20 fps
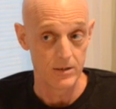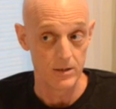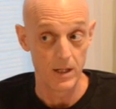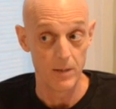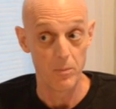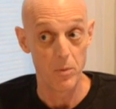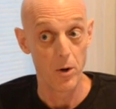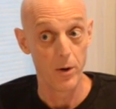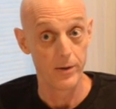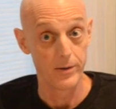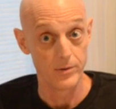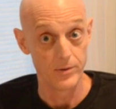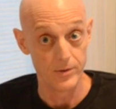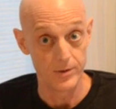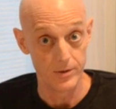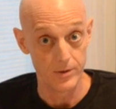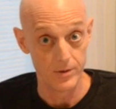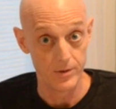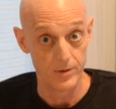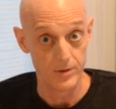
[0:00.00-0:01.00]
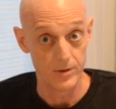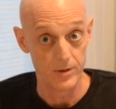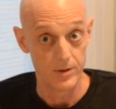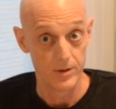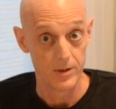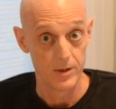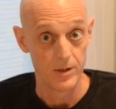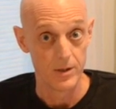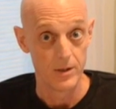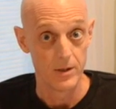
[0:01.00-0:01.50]
not Parkinson's.
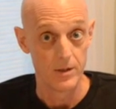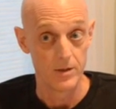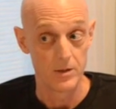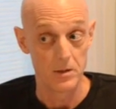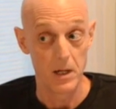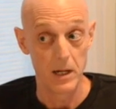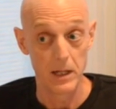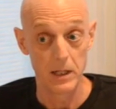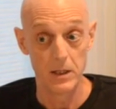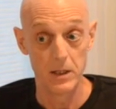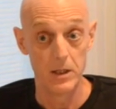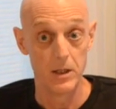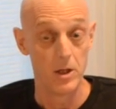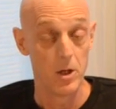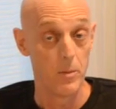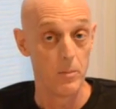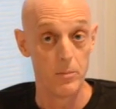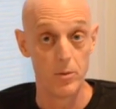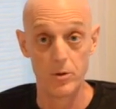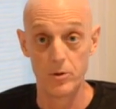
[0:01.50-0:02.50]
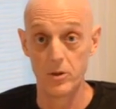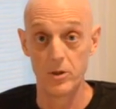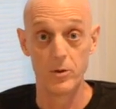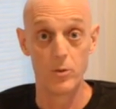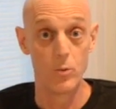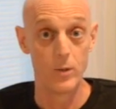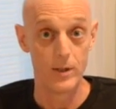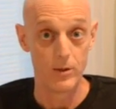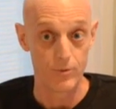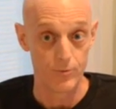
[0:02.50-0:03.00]
It's not going to put you
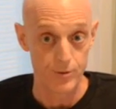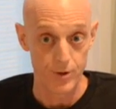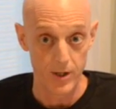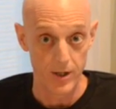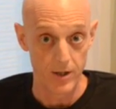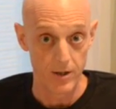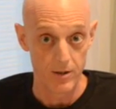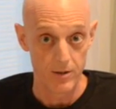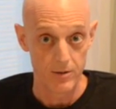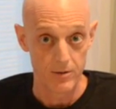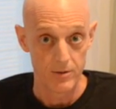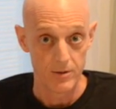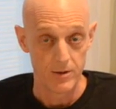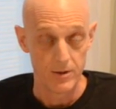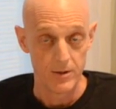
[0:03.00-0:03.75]
in a wheelchair,